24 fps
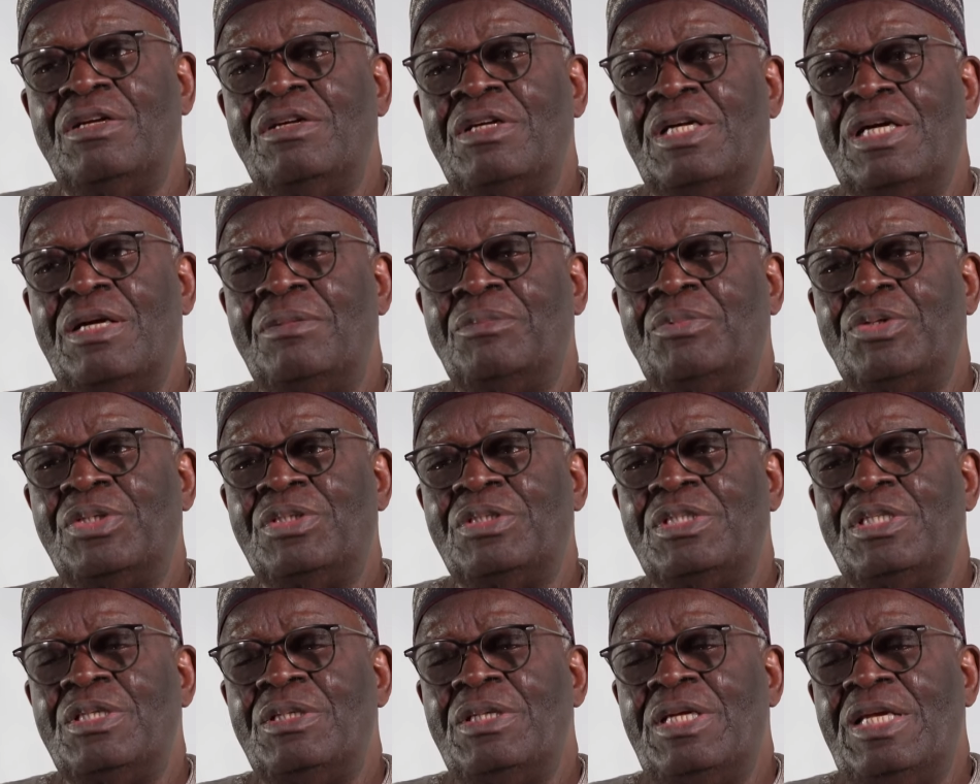uh,
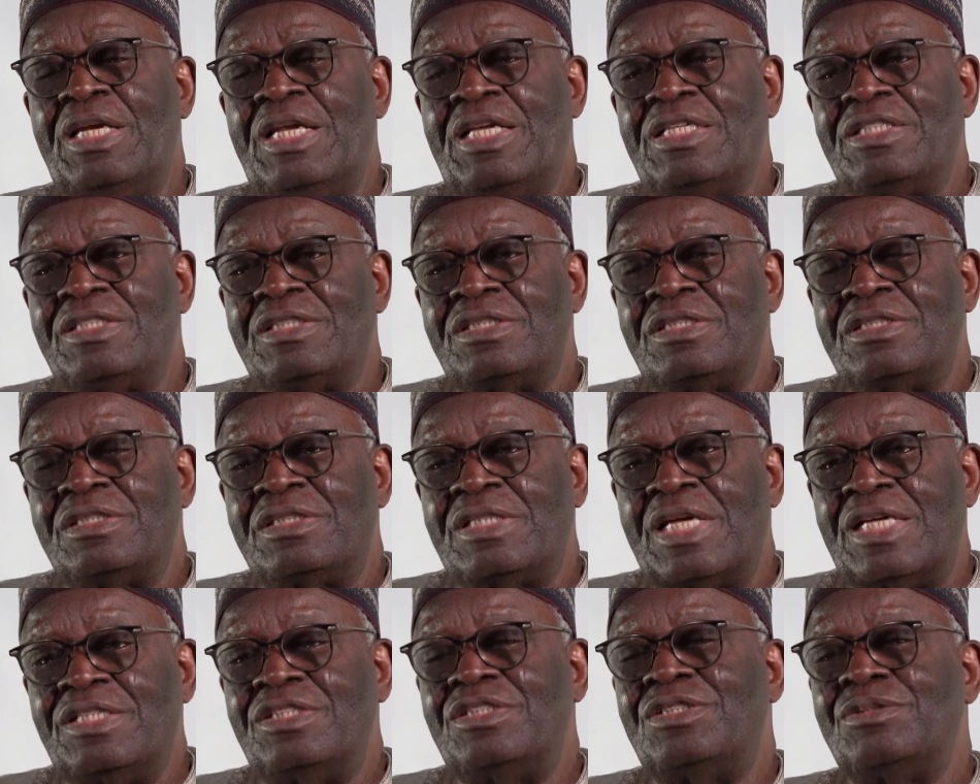but the less
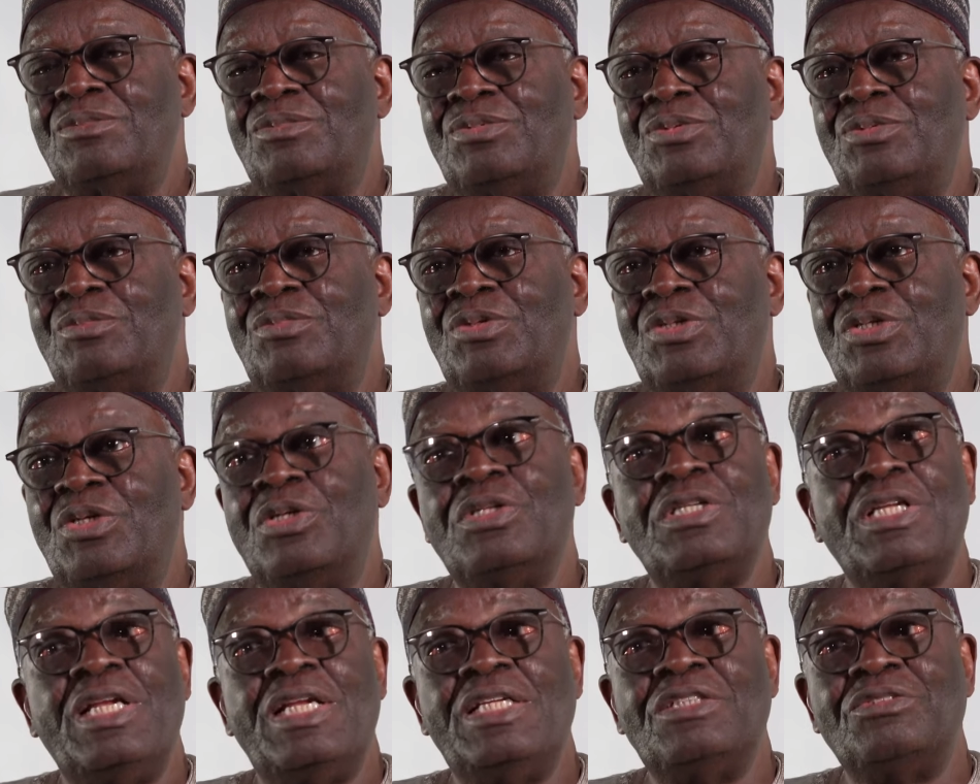tangible, but
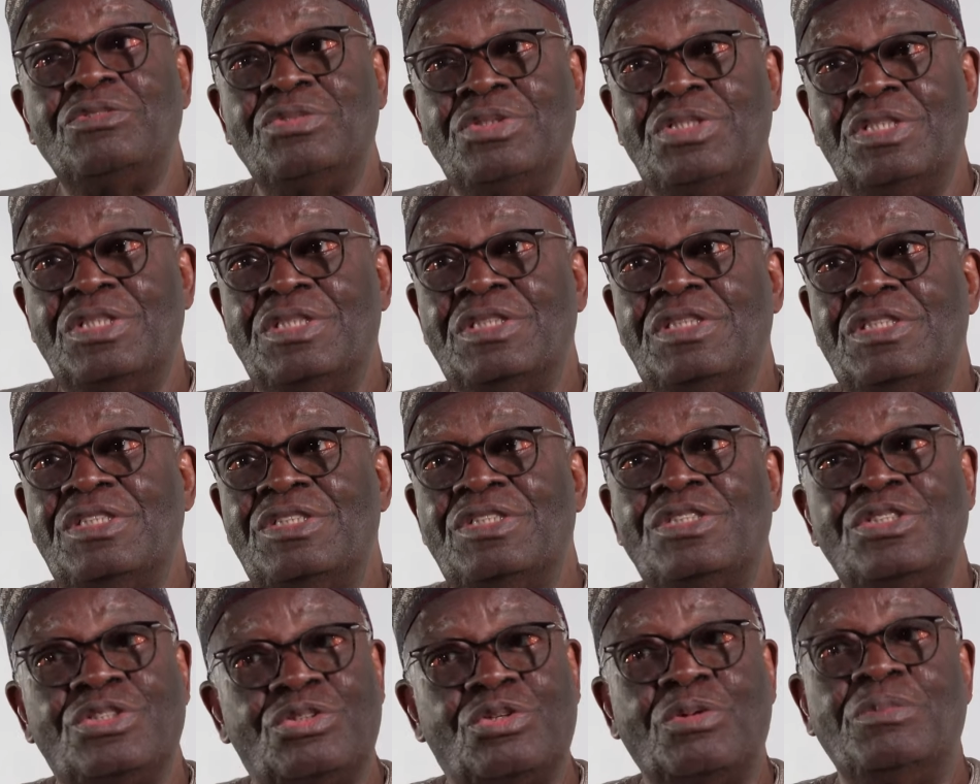not less real, is
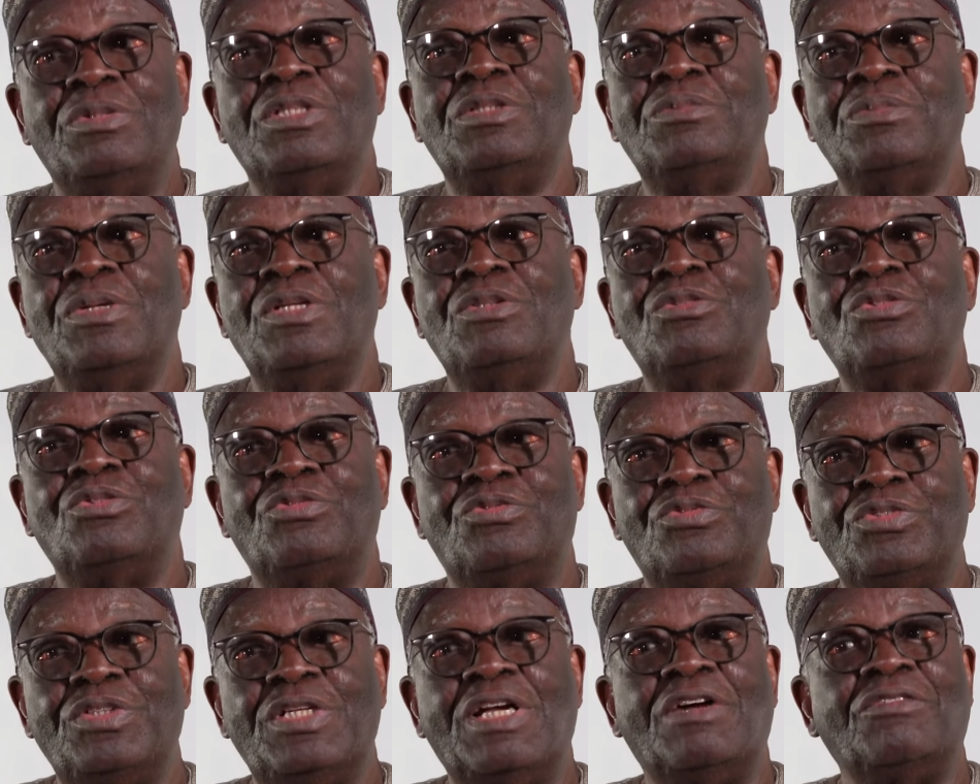his commitment to
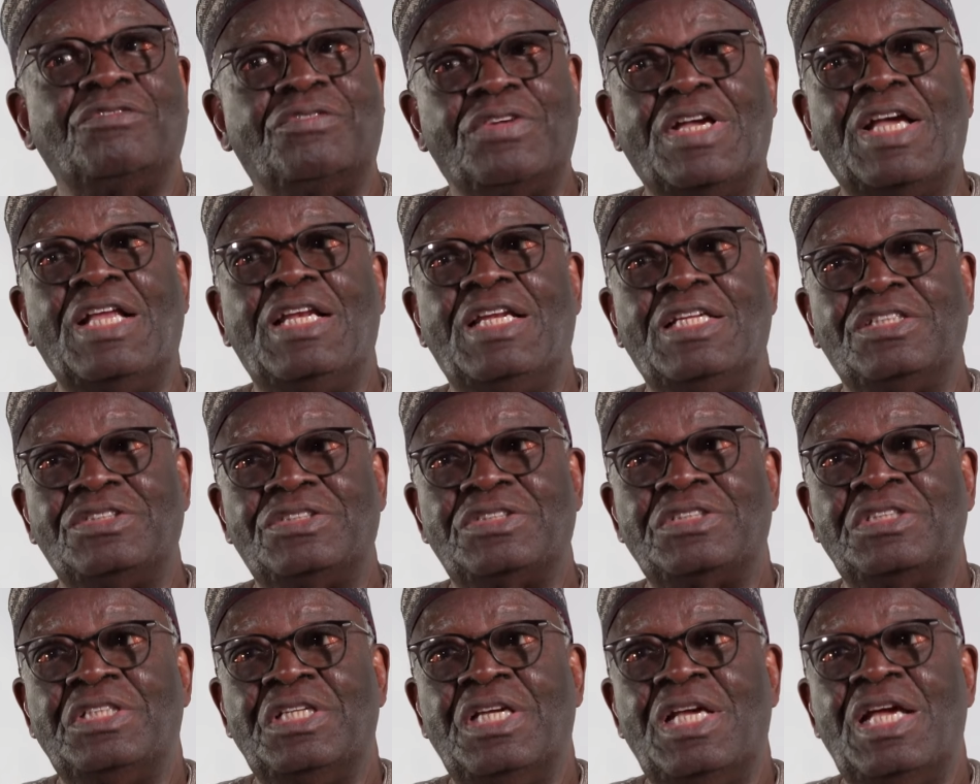free and fair
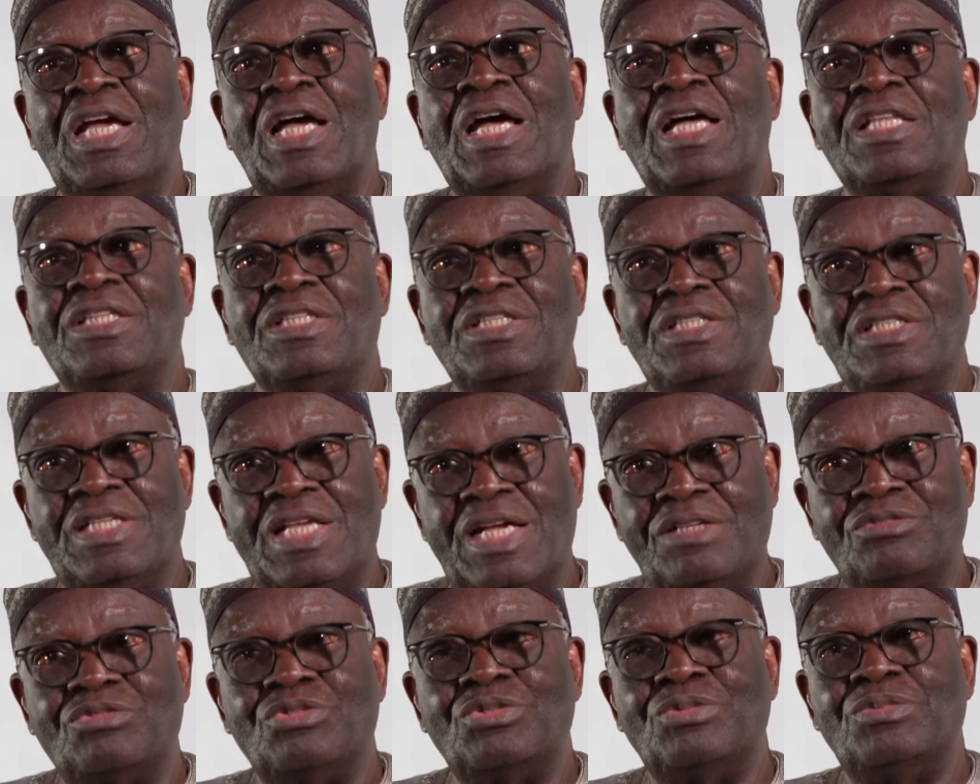election. I think
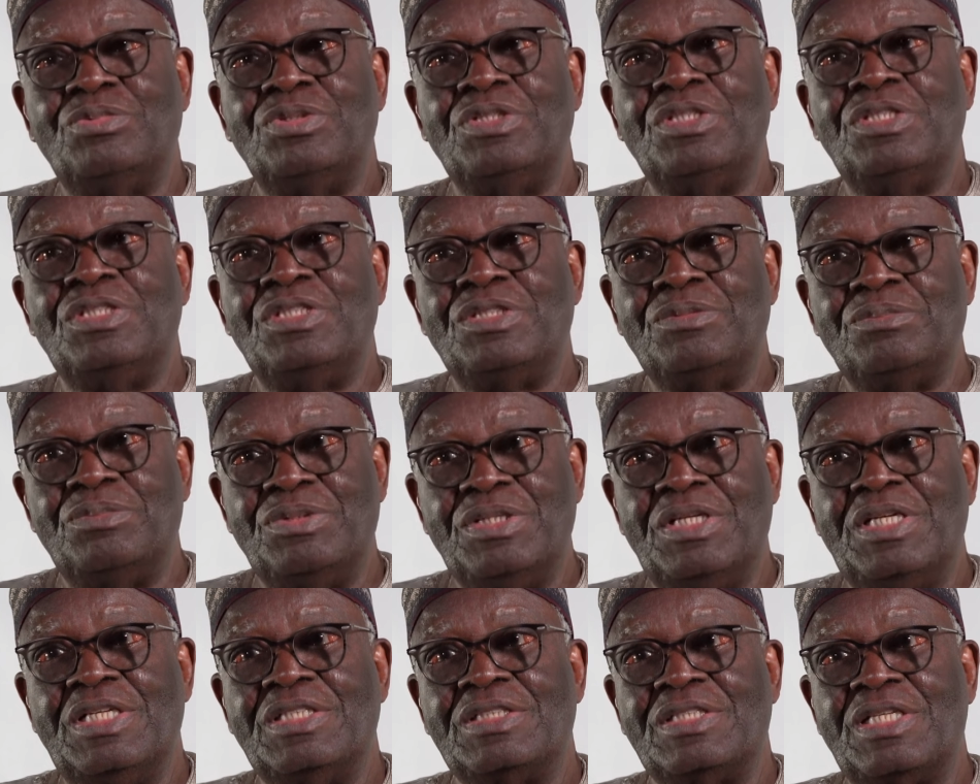that will be his
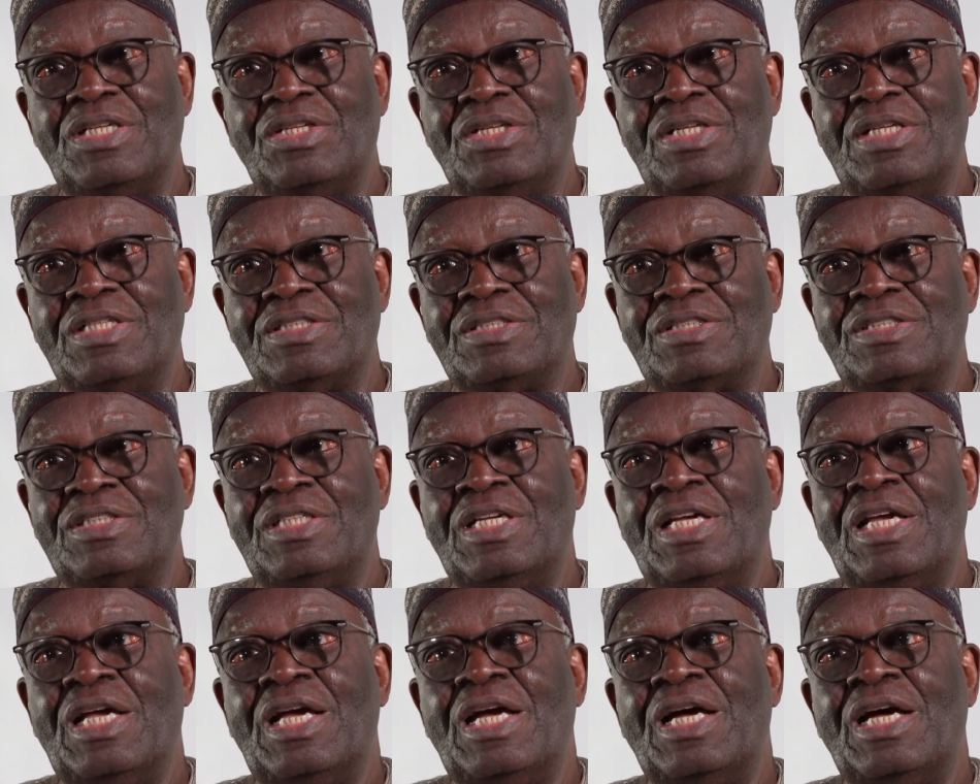biggest legacy.